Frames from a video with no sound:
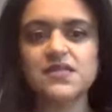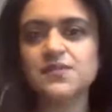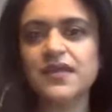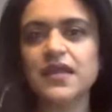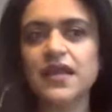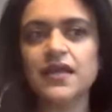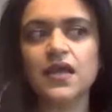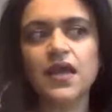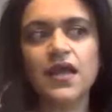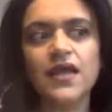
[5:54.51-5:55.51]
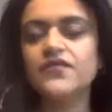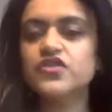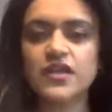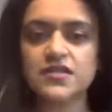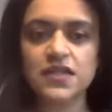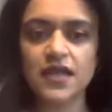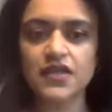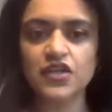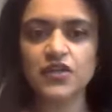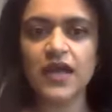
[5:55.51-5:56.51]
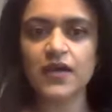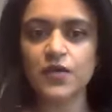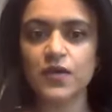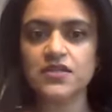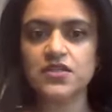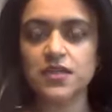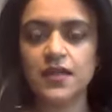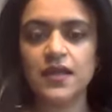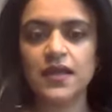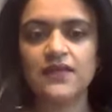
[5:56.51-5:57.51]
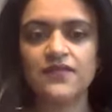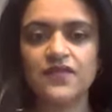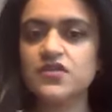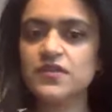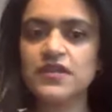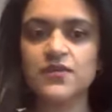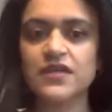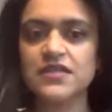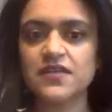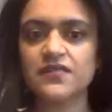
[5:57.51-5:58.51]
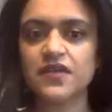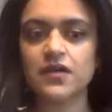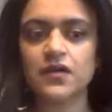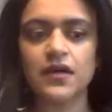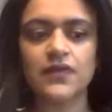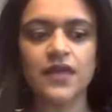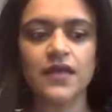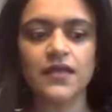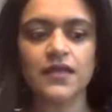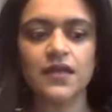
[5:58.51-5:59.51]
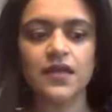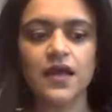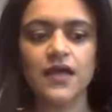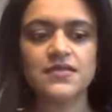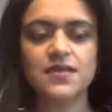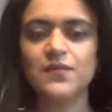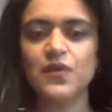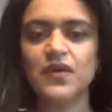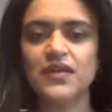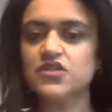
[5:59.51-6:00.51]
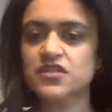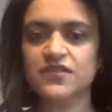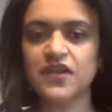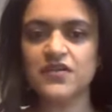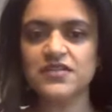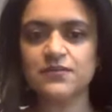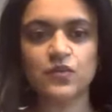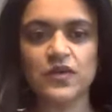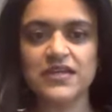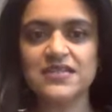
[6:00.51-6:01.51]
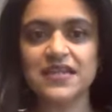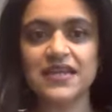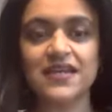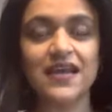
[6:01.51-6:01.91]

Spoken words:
It's a bit like if you try to learn a new language, it feels really, really difficult. And then at some point it just flows more easily.